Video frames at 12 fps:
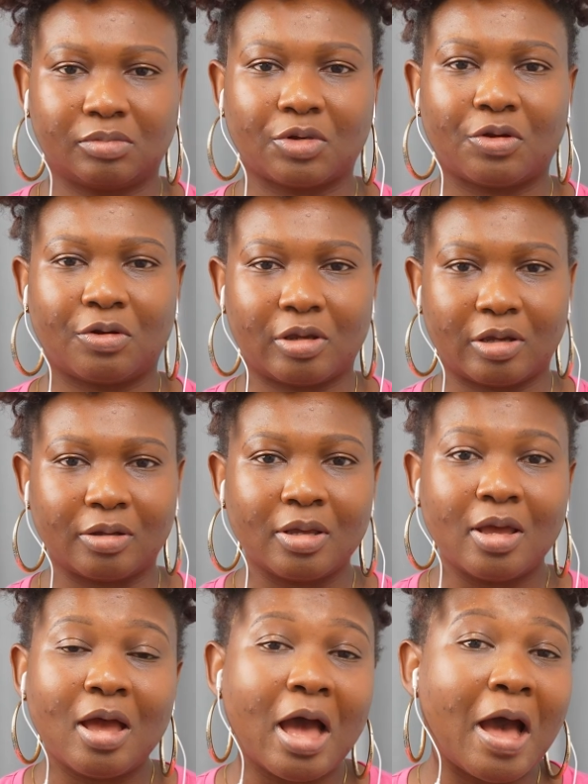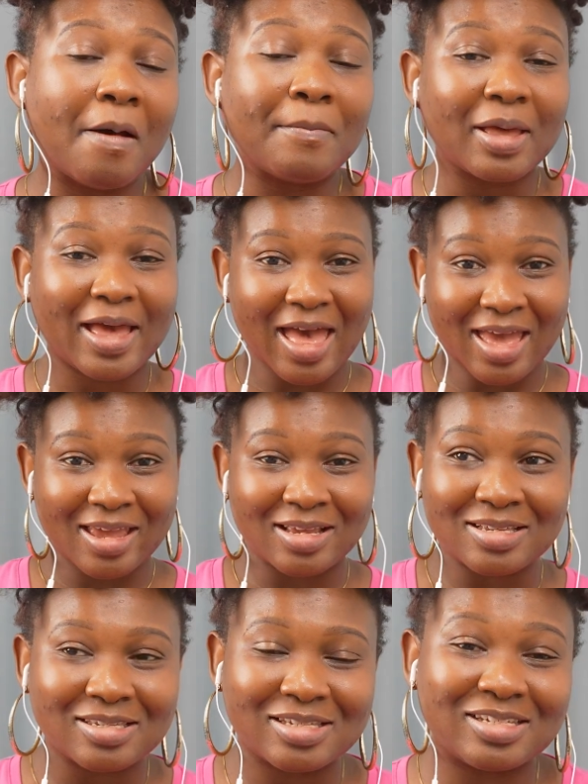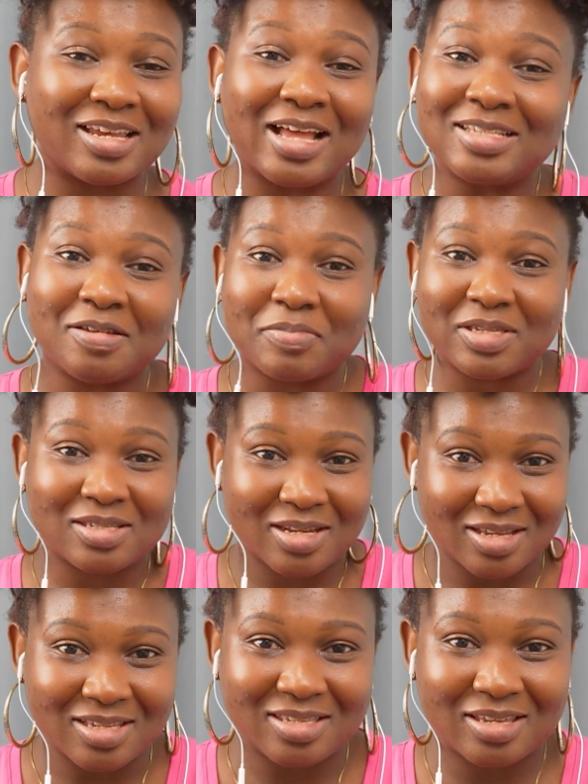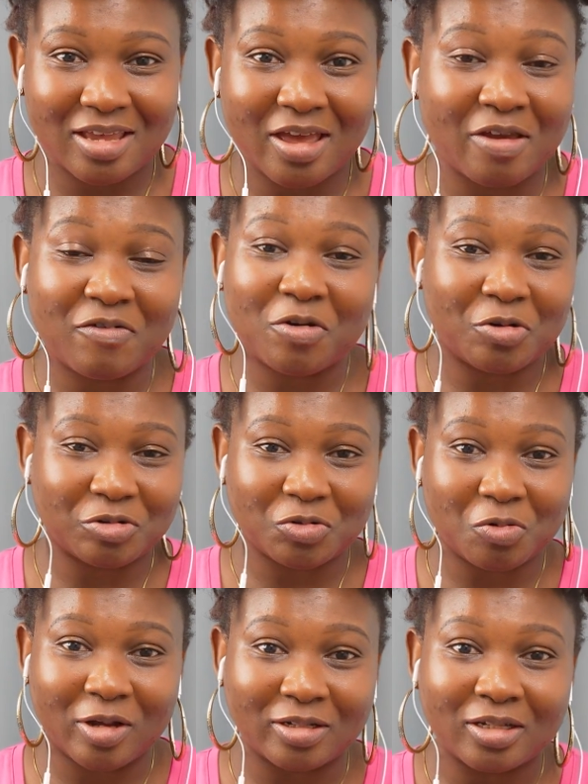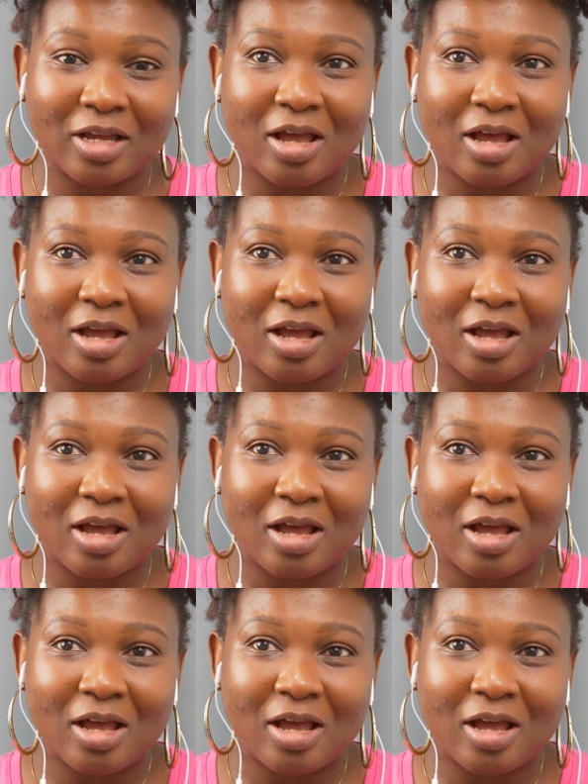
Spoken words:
Okay. Guys, she has a business, yeah, a very good one.